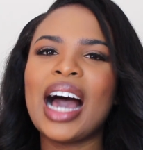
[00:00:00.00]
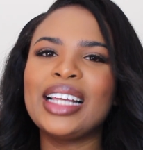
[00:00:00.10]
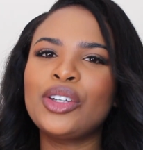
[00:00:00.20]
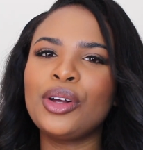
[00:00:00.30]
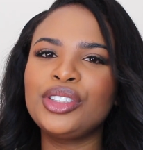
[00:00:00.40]

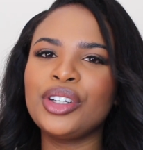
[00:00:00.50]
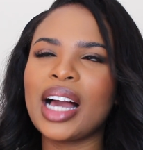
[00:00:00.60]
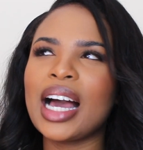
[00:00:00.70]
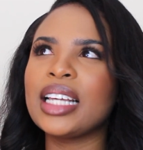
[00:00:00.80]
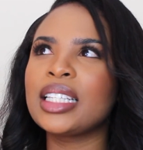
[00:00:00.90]
I told you
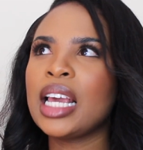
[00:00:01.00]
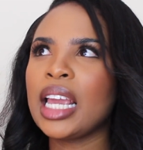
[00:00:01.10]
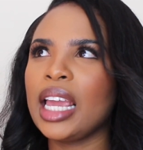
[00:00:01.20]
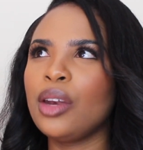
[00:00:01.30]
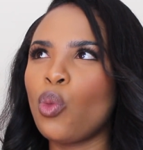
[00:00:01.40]
guys
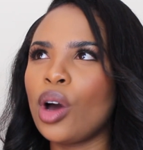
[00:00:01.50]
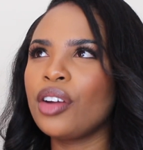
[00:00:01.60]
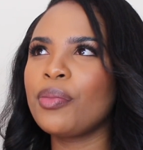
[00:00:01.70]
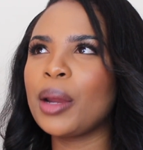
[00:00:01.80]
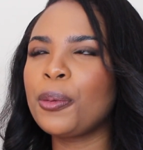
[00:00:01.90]
in one
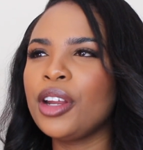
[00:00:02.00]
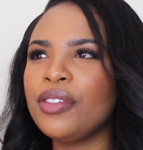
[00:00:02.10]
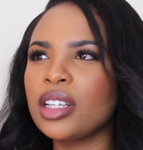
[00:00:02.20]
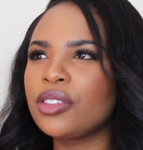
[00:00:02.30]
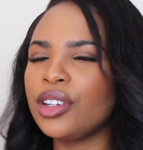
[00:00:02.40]
of my
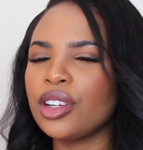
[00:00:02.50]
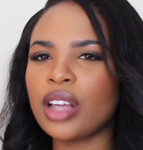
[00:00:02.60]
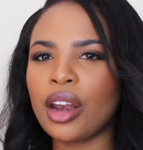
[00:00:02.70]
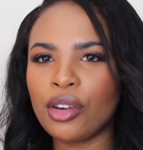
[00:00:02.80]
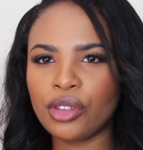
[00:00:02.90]
previous videos,
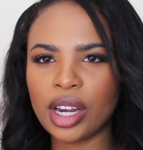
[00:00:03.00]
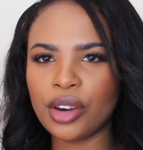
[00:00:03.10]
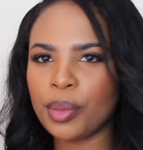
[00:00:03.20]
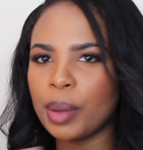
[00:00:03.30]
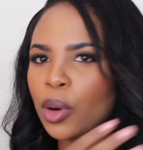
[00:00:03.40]
I don't
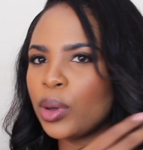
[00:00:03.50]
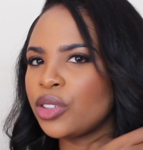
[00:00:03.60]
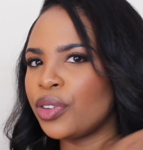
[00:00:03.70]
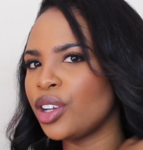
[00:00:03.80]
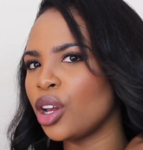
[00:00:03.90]
really remember
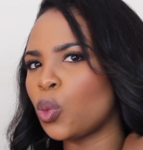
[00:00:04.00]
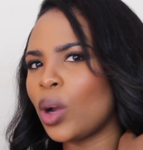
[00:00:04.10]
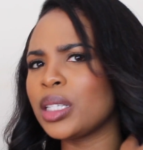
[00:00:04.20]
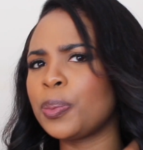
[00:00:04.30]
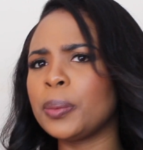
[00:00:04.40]
which video it
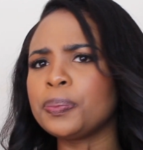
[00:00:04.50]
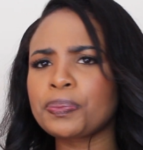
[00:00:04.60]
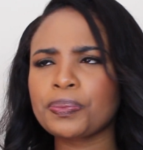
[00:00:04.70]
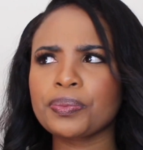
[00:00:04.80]
was, but